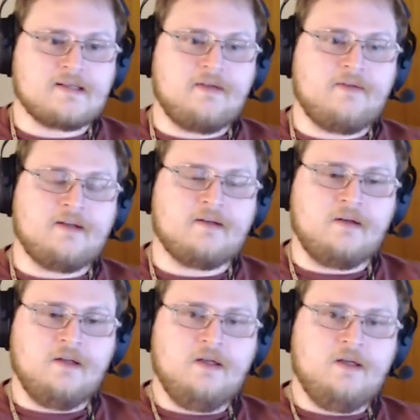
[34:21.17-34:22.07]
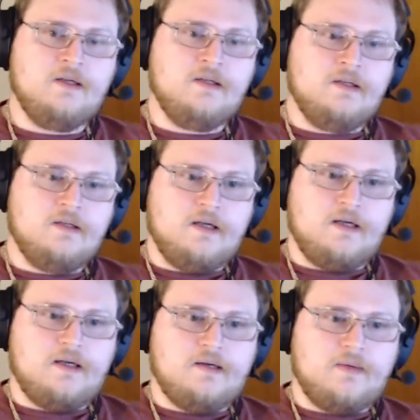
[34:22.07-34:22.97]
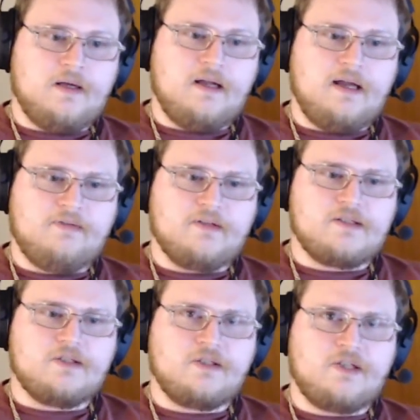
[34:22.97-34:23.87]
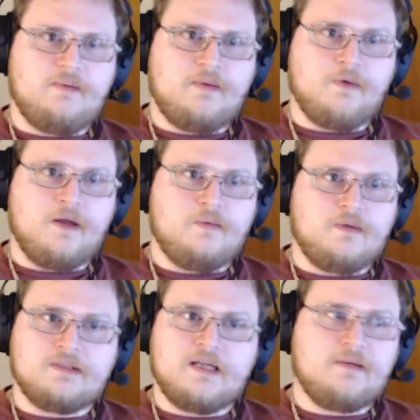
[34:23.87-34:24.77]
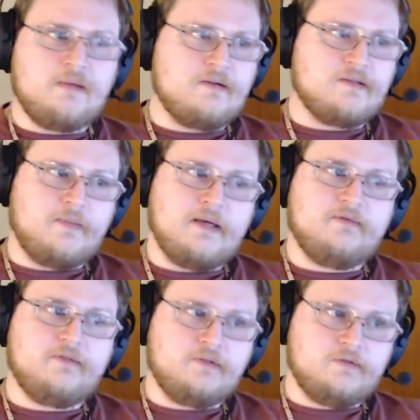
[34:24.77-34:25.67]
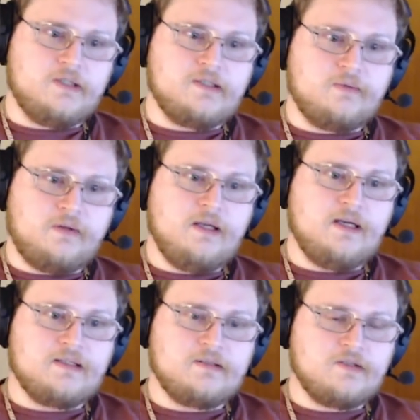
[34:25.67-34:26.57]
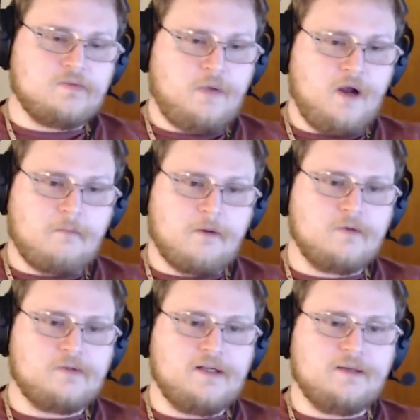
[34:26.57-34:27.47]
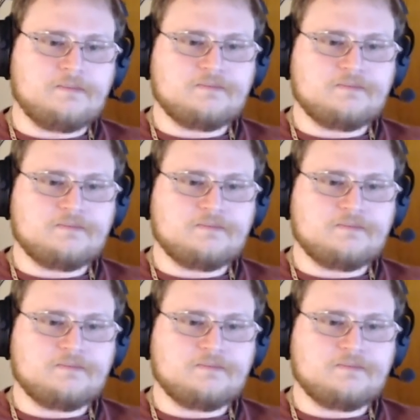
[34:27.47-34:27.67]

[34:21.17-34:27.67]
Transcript: I've eaten about half of the sashimi plate one time, and I was about full just with it. 'Cause it's just pure protein.